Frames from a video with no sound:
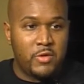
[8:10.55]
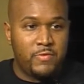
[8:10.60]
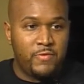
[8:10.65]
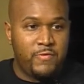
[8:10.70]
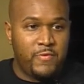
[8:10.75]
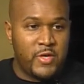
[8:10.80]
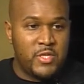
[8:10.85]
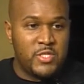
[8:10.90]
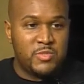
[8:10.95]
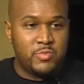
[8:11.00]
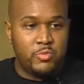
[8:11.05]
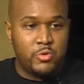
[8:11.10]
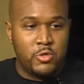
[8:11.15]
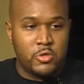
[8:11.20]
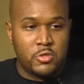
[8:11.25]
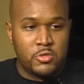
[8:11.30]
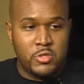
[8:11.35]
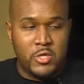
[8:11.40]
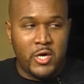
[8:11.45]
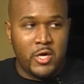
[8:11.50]

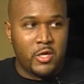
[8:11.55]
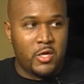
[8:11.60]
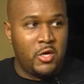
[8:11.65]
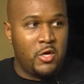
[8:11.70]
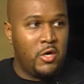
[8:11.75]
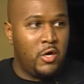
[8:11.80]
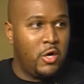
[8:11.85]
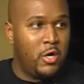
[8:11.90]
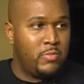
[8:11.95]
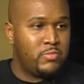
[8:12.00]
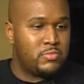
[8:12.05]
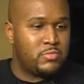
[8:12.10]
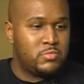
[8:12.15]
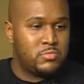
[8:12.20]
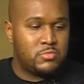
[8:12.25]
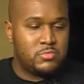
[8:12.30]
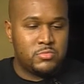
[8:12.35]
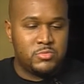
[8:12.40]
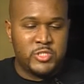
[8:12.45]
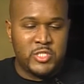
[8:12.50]

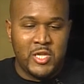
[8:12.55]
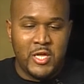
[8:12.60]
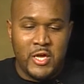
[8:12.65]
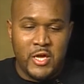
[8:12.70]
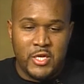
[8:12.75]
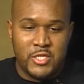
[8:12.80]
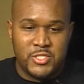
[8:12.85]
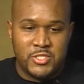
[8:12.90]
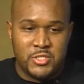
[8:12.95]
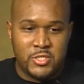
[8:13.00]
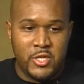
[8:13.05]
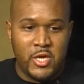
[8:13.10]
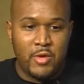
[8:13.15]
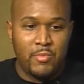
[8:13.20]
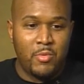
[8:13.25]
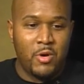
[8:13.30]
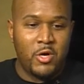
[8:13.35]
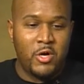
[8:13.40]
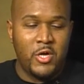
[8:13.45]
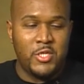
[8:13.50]

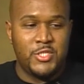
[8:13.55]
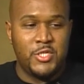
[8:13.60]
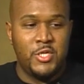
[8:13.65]
facebook.com/Neimaj,